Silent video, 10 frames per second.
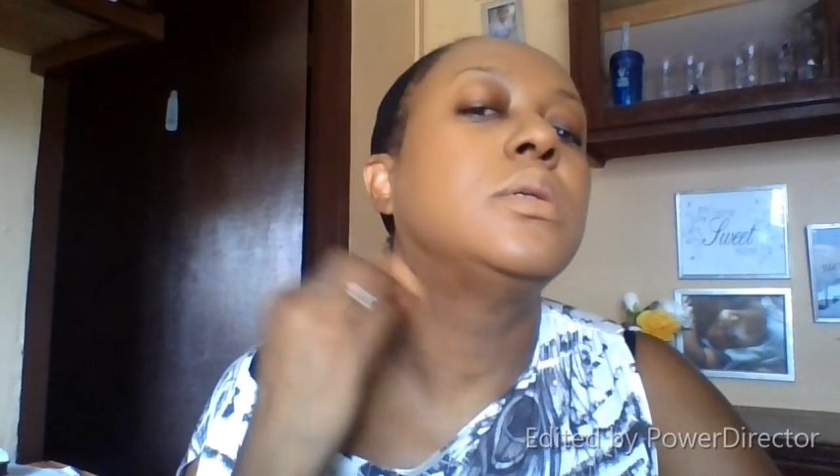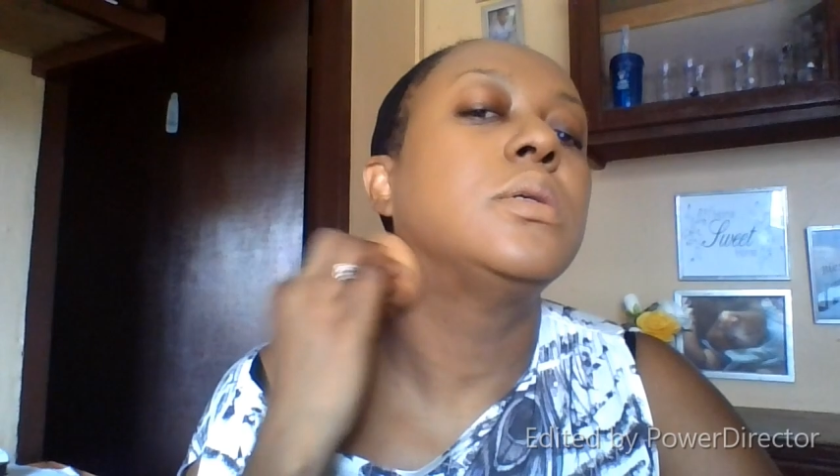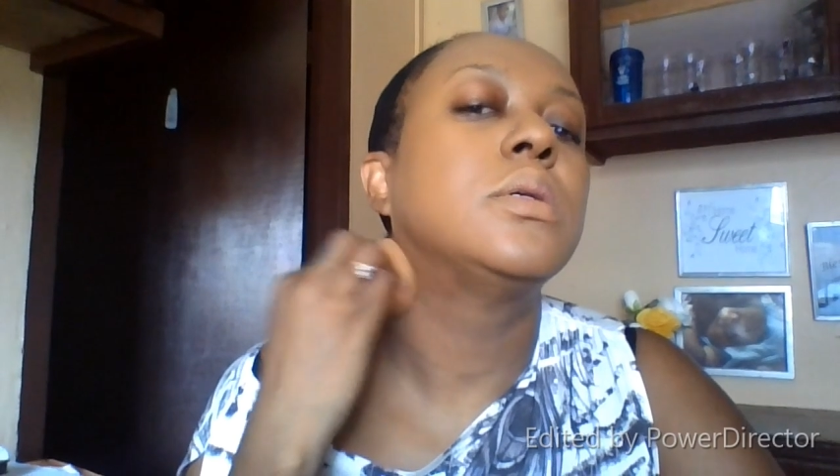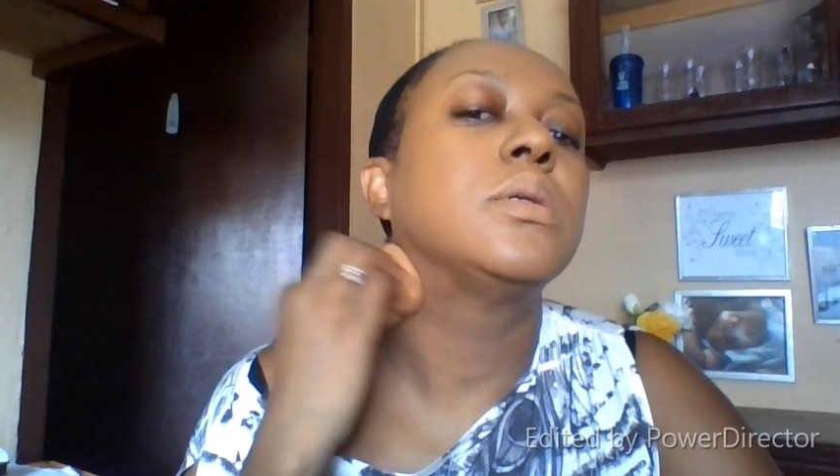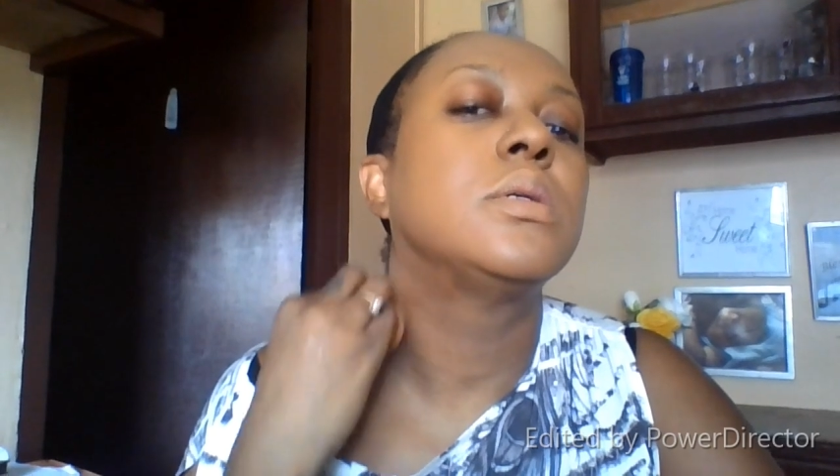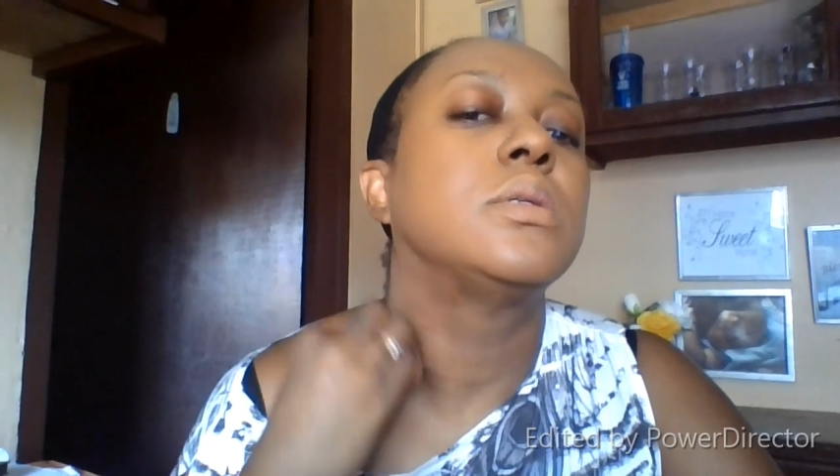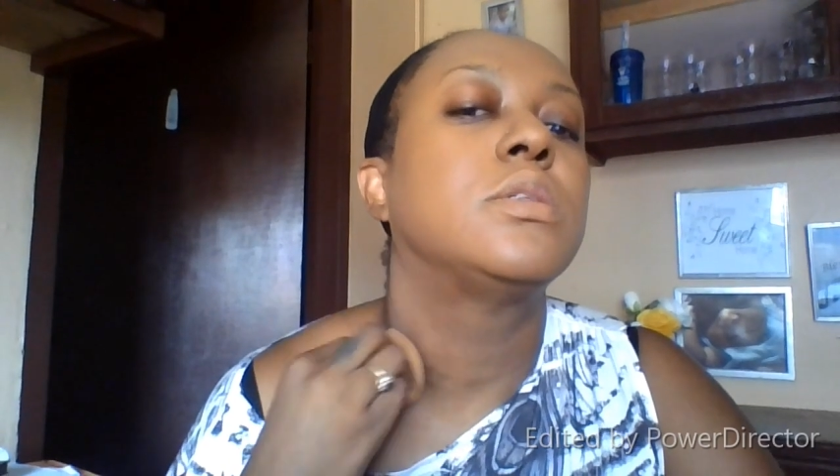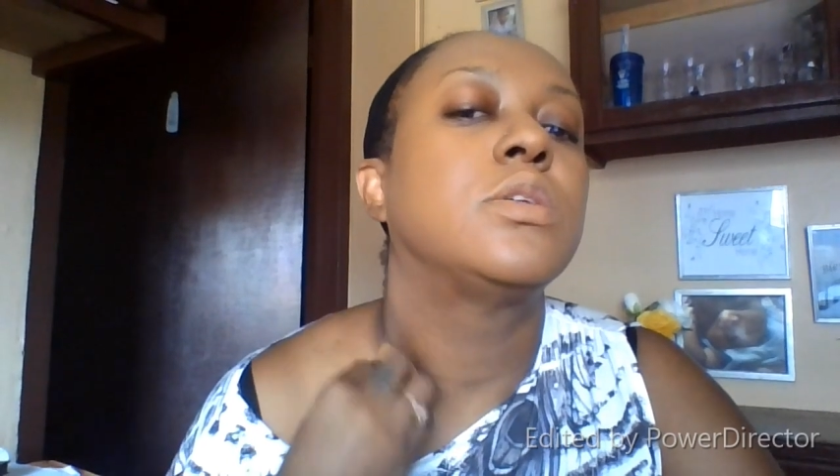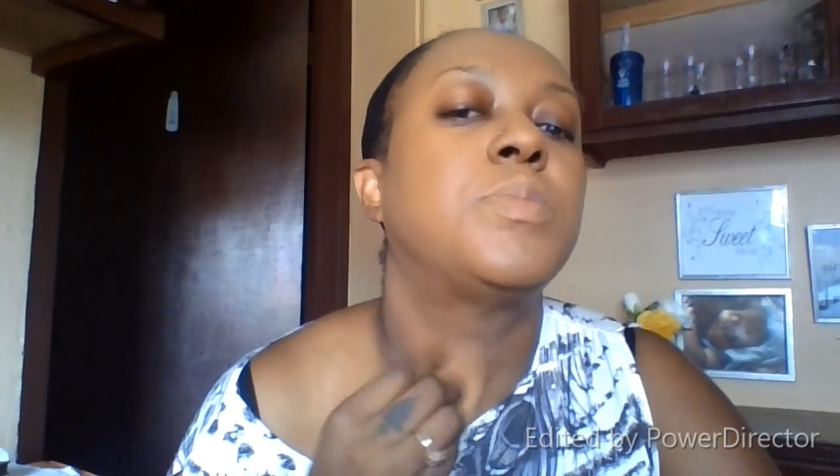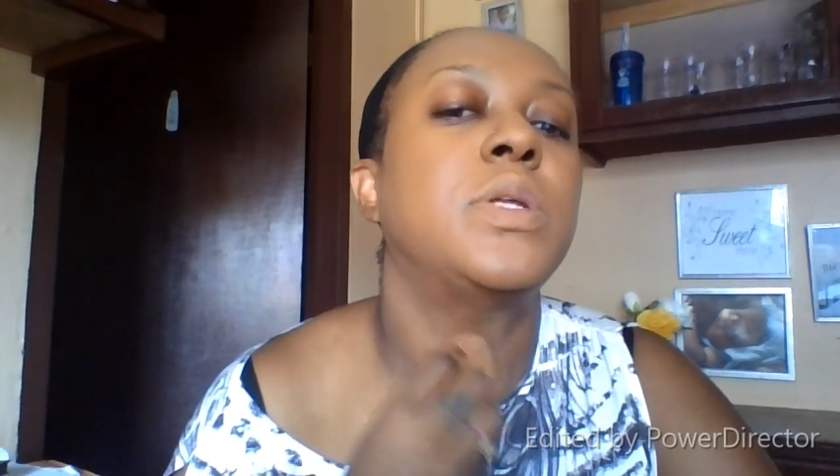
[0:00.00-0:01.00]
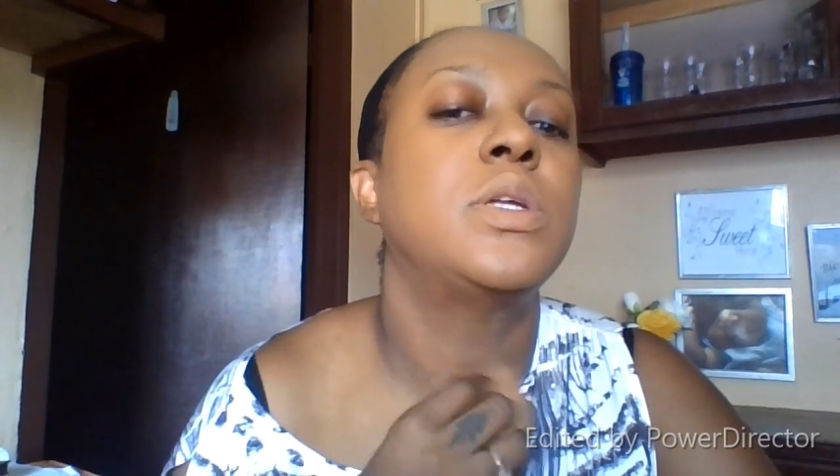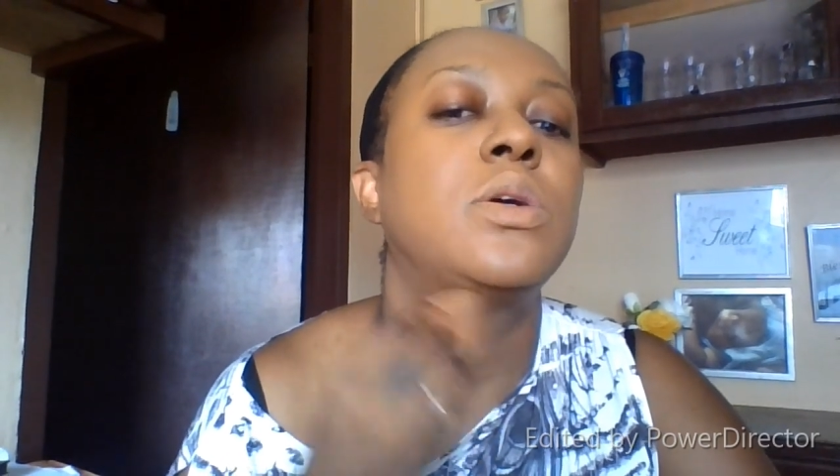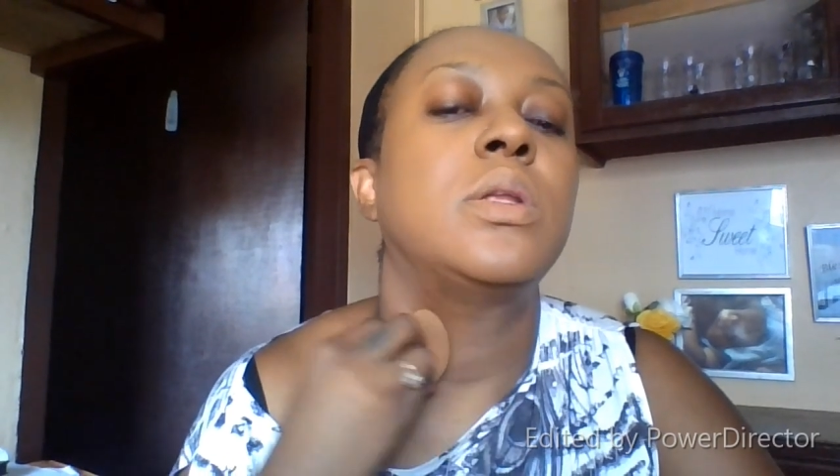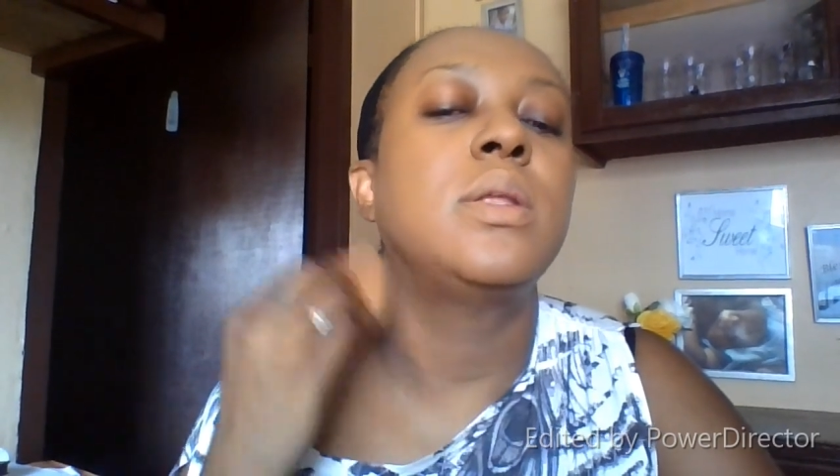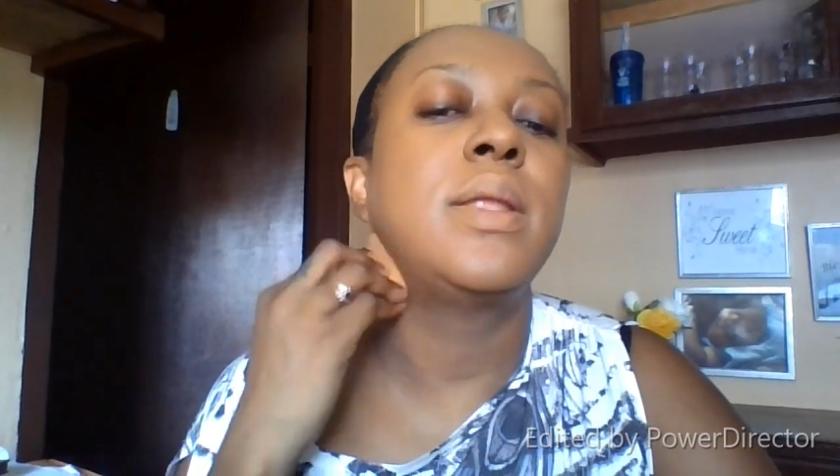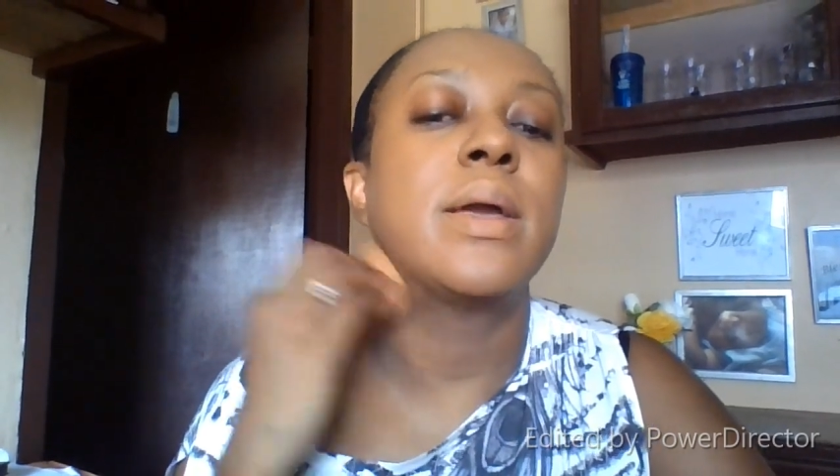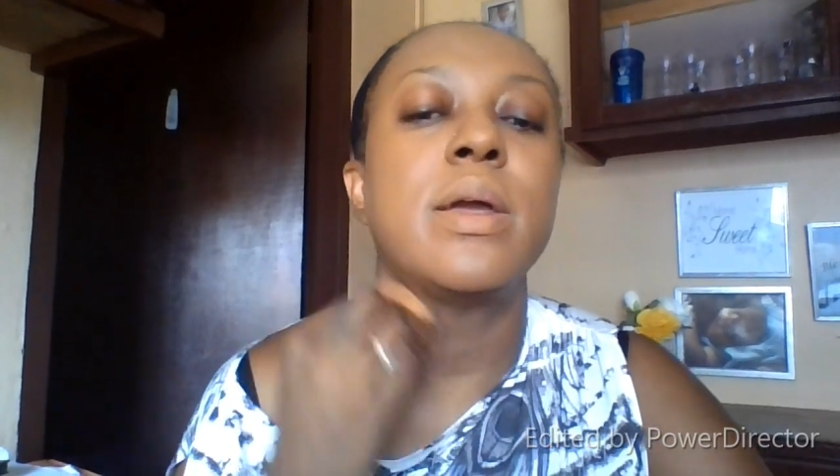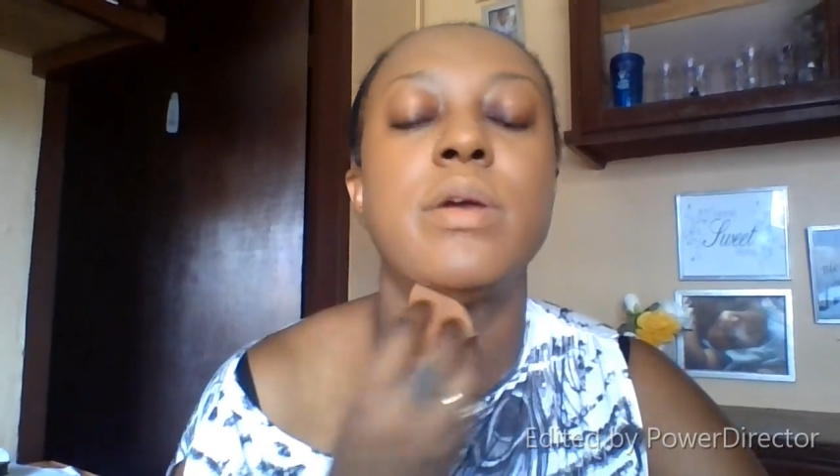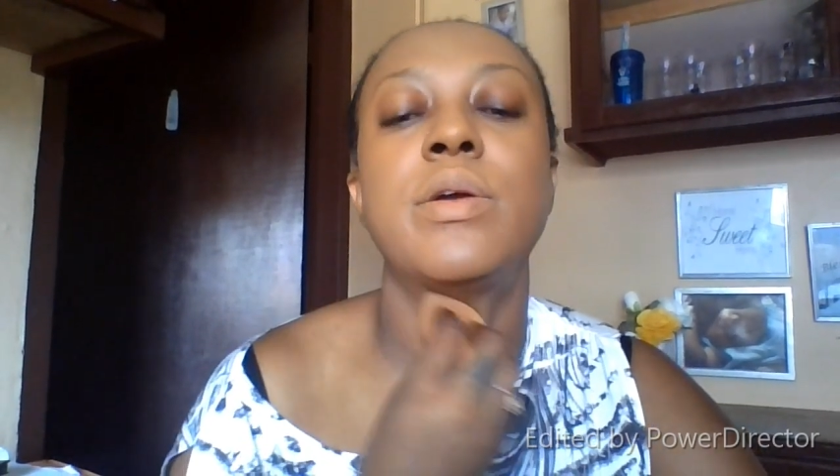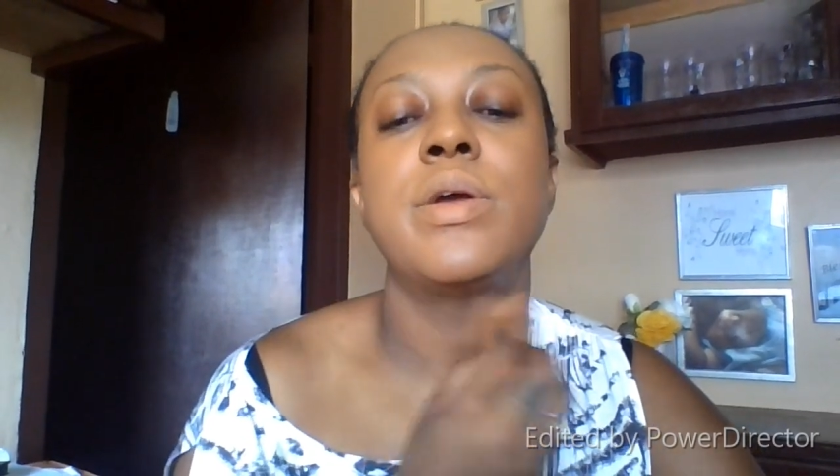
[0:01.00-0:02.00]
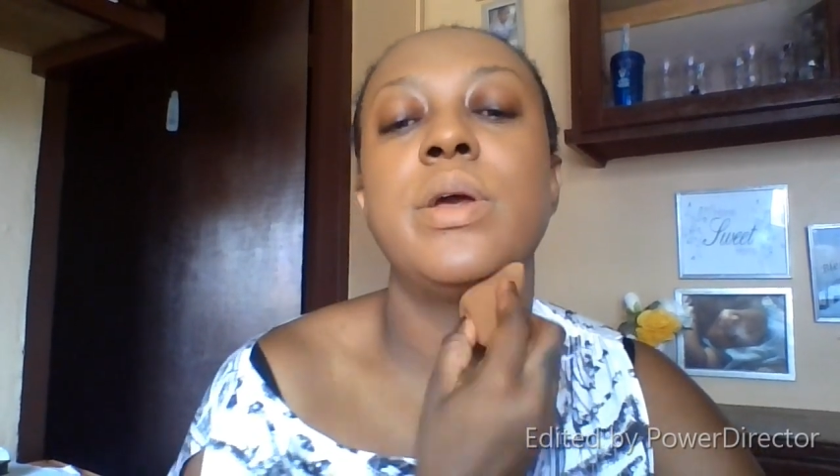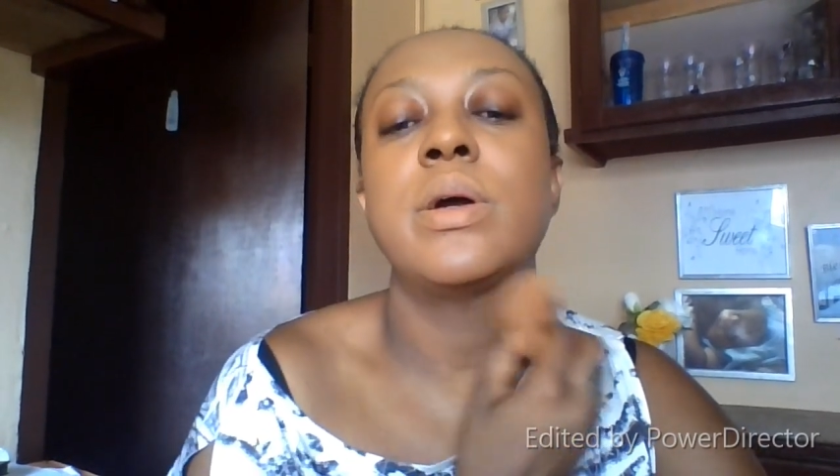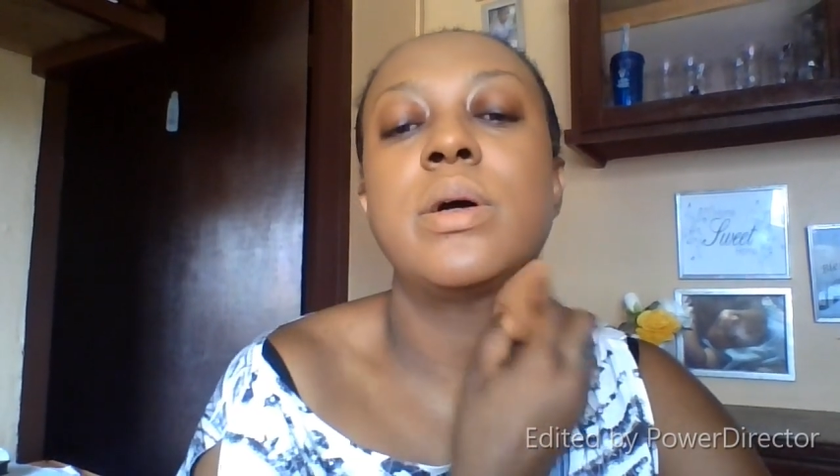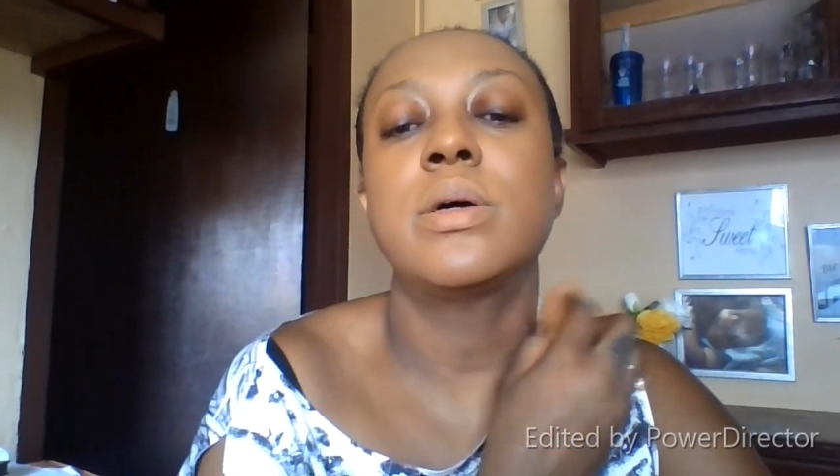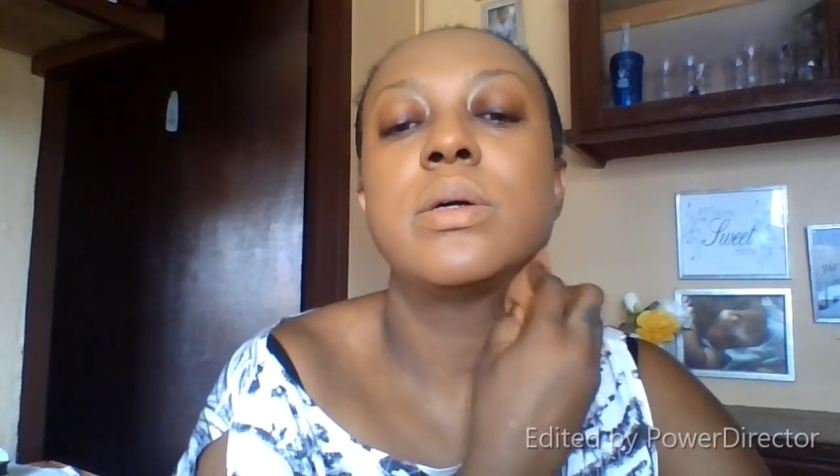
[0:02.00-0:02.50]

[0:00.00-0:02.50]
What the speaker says: yeah, so put it on the neck area